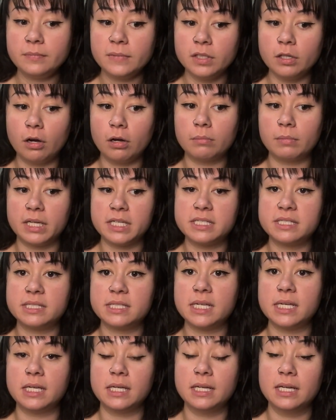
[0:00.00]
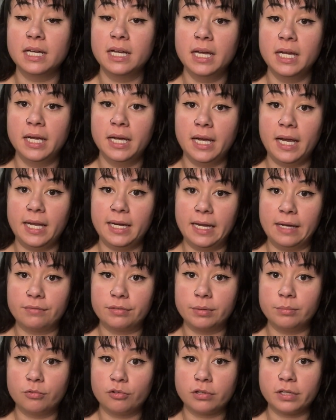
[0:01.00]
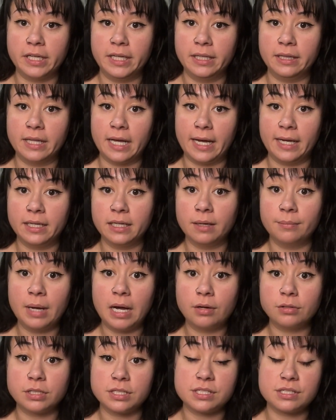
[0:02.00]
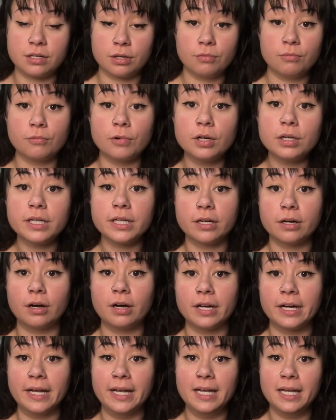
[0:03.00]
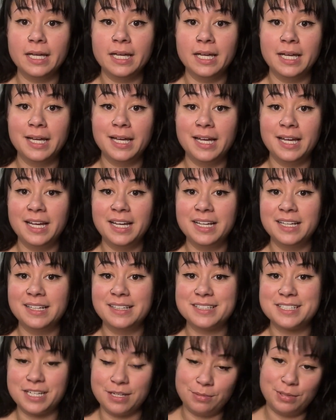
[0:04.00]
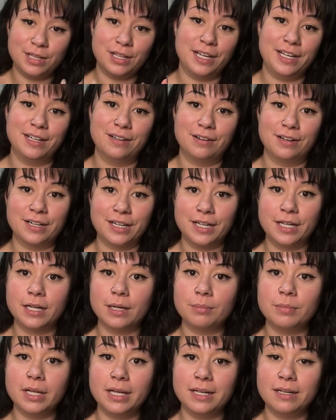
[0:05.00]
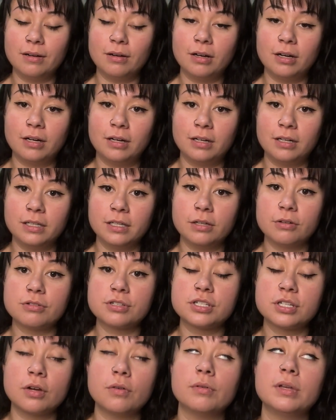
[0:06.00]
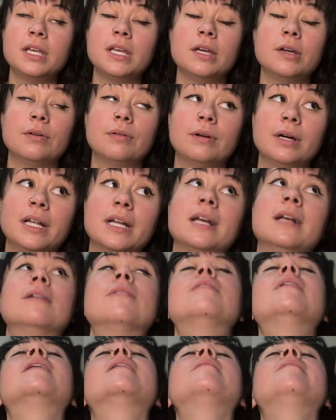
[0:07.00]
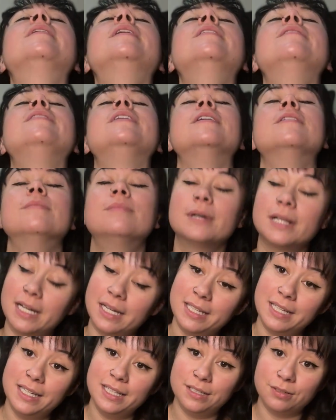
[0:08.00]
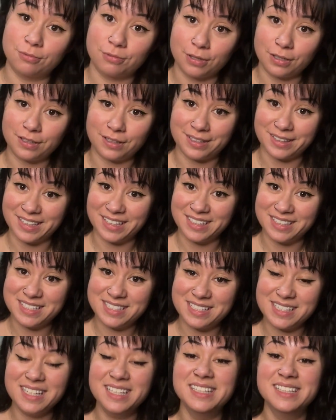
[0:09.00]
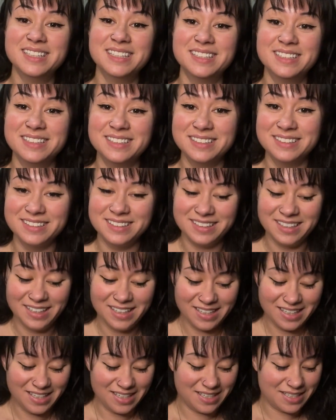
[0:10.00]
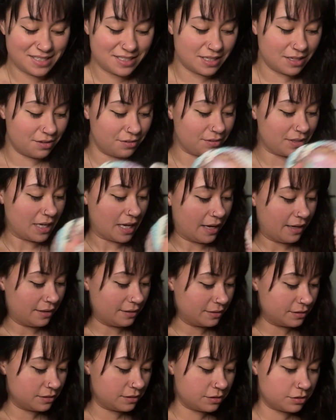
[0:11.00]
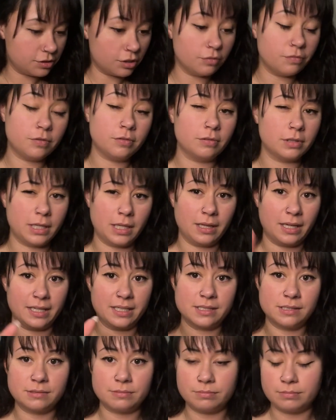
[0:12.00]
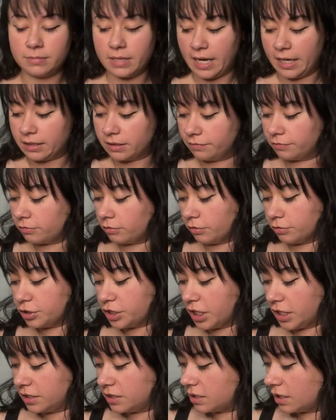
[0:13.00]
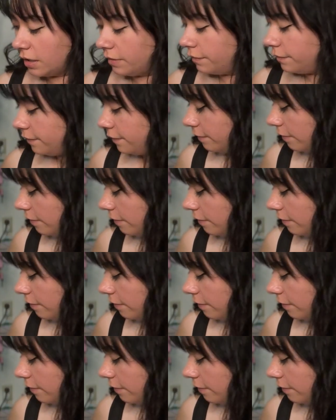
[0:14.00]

on my seat, and every morning that I come out to start working on it, she'd be laying on it. And I'm like, oh, you're so cute, and I don't want to move you, but I need to work on this. So yeah, Tofu only likes active crochet stuff